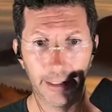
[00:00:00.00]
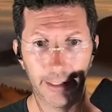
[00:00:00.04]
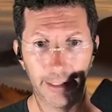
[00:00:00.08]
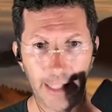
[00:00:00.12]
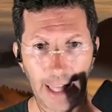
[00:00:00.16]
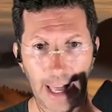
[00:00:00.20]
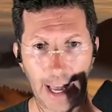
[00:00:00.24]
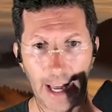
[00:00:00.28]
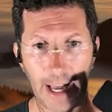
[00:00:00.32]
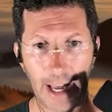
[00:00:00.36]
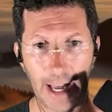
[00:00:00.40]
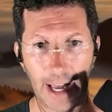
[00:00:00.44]

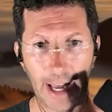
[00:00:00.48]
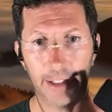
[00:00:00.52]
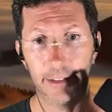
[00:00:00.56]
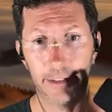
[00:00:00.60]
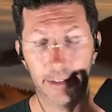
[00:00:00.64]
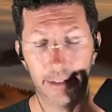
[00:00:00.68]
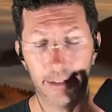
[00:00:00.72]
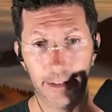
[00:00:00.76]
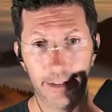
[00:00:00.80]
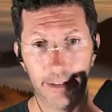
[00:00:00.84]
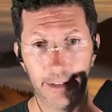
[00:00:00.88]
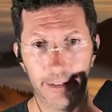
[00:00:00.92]
that,
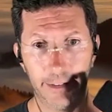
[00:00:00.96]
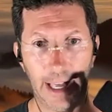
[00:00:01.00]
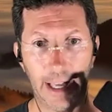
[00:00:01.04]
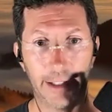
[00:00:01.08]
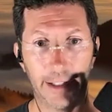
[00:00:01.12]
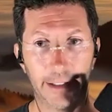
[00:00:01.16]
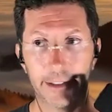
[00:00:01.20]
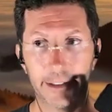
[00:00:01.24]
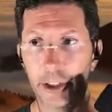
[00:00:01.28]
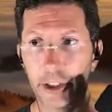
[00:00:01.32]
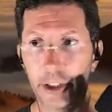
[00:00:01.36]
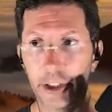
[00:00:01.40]

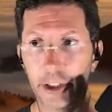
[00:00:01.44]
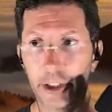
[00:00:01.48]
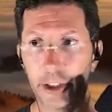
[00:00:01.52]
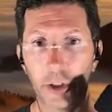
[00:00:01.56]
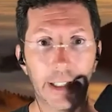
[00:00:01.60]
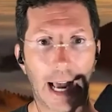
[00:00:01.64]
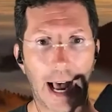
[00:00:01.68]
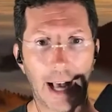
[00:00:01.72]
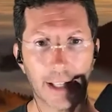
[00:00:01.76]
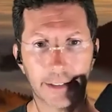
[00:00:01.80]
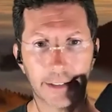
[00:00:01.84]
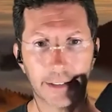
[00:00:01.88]
that
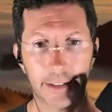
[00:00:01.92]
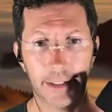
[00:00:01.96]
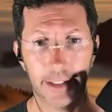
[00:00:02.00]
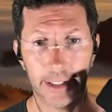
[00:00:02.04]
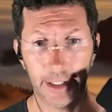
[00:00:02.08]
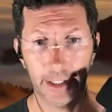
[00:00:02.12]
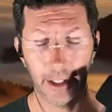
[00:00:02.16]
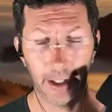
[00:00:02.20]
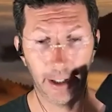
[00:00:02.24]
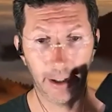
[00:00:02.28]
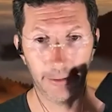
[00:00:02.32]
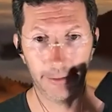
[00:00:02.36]

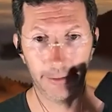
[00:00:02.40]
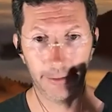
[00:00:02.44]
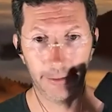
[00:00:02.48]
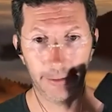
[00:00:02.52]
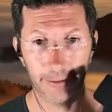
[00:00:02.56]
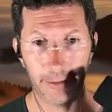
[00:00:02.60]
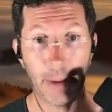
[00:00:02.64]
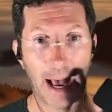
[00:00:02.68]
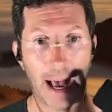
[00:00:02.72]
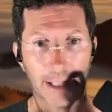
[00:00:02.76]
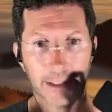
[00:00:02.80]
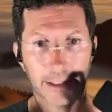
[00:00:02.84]
curiosity
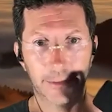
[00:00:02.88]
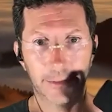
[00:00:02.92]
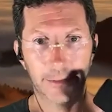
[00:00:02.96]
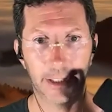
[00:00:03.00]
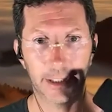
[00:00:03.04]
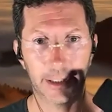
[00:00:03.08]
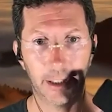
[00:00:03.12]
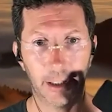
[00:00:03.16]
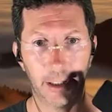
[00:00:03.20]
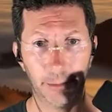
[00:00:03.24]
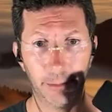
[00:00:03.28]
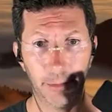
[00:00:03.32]
of
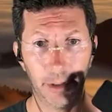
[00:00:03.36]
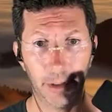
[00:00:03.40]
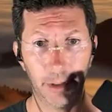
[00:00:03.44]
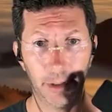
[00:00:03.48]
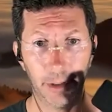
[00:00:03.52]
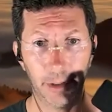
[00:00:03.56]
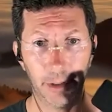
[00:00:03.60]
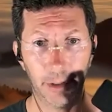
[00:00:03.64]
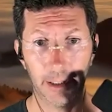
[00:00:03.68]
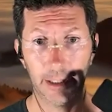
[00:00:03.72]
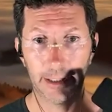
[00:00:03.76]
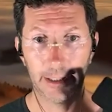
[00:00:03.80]
passive income,
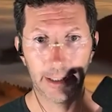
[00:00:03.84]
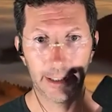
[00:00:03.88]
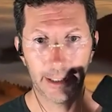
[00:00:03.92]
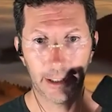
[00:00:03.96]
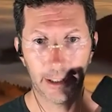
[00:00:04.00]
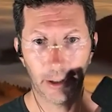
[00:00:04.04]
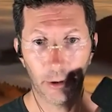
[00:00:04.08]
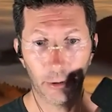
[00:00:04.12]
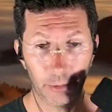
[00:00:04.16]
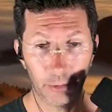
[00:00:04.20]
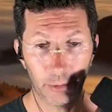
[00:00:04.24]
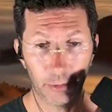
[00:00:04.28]

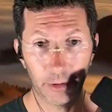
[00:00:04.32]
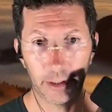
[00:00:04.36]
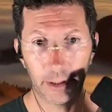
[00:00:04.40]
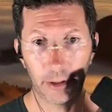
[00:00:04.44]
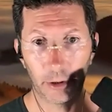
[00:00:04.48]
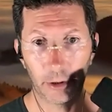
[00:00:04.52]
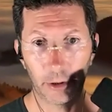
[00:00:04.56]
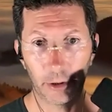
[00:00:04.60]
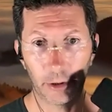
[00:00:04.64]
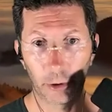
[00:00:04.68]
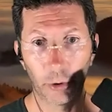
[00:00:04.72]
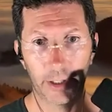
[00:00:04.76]
you know,
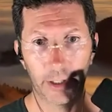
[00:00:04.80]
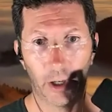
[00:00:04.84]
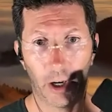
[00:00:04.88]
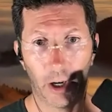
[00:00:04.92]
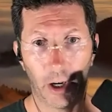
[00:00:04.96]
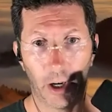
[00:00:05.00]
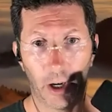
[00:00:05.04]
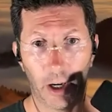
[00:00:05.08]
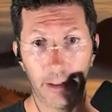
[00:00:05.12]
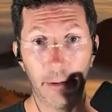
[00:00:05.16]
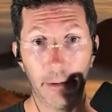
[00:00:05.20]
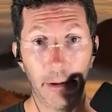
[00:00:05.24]
early
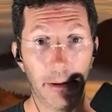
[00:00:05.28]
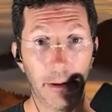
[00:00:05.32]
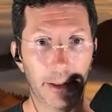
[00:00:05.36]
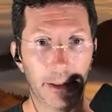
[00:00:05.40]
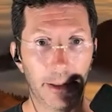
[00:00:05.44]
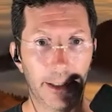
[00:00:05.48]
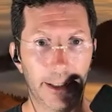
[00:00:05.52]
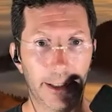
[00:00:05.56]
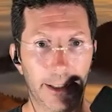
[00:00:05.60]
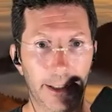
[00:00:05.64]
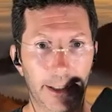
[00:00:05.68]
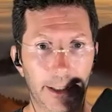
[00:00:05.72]
on,
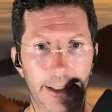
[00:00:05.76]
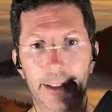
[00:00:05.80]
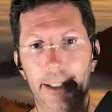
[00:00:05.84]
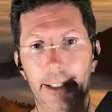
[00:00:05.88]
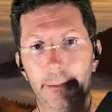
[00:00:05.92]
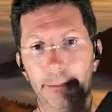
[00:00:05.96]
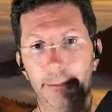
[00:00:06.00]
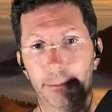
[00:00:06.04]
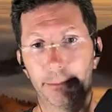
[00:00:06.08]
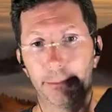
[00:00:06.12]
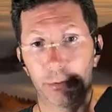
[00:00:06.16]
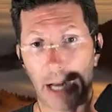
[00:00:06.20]

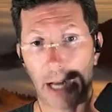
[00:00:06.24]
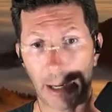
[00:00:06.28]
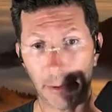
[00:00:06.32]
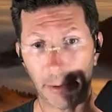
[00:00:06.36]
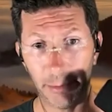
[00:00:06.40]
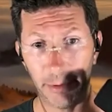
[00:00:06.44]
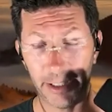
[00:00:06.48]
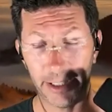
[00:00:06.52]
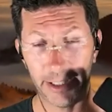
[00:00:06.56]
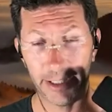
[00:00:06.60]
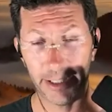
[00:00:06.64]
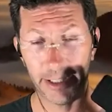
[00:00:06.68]
and
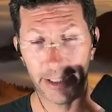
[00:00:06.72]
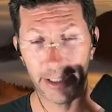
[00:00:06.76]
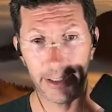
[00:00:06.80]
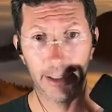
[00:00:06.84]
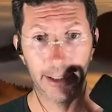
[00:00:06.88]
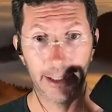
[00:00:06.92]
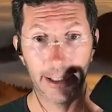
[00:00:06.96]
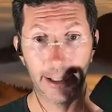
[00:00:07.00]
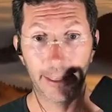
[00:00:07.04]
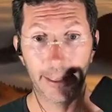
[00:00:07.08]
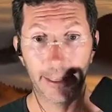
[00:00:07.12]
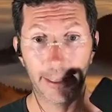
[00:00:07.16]

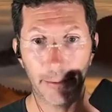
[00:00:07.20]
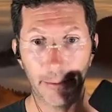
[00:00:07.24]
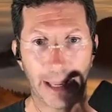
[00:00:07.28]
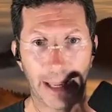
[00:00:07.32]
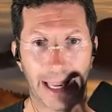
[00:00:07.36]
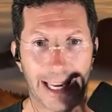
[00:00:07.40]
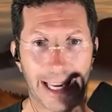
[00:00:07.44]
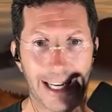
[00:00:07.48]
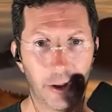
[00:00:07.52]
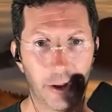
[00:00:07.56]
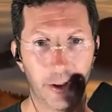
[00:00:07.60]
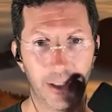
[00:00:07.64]
probably the
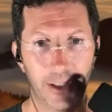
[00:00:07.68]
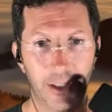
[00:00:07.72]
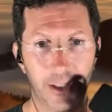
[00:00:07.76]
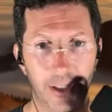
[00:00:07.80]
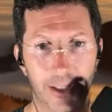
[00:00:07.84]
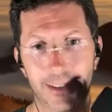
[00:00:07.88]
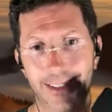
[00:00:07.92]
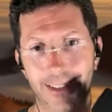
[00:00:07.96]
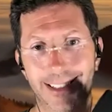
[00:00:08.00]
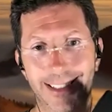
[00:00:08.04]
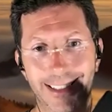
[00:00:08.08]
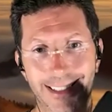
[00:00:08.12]

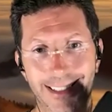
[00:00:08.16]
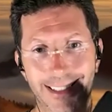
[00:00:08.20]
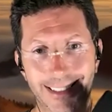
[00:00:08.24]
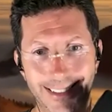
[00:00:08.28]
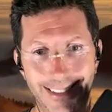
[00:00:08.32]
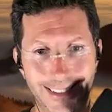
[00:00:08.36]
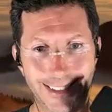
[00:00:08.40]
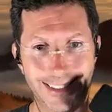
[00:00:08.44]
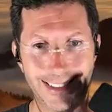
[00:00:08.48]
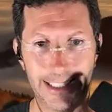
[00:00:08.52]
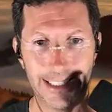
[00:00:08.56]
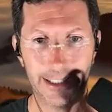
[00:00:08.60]
patience
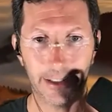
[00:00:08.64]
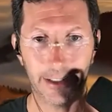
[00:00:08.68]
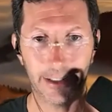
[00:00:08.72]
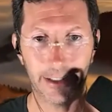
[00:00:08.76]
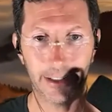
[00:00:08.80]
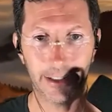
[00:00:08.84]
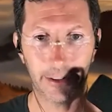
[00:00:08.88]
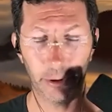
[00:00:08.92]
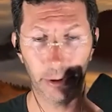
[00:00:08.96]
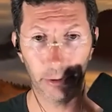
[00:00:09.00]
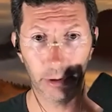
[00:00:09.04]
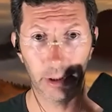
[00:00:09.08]
to see
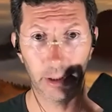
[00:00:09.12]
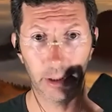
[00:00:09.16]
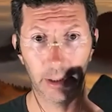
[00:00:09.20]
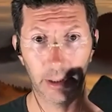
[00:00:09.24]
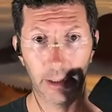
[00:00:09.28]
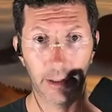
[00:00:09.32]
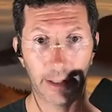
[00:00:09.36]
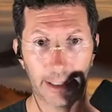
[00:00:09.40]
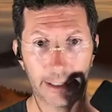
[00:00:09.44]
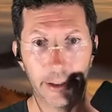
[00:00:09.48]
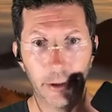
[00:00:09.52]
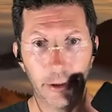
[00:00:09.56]
it through.
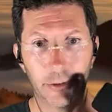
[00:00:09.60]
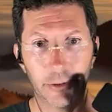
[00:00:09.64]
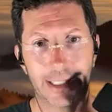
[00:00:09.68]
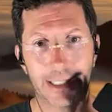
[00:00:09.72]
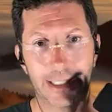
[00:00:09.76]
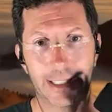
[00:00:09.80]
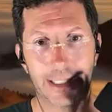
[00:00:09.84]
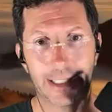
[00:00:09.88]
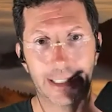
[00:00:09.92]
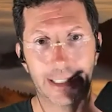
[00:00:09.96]
Like, she was the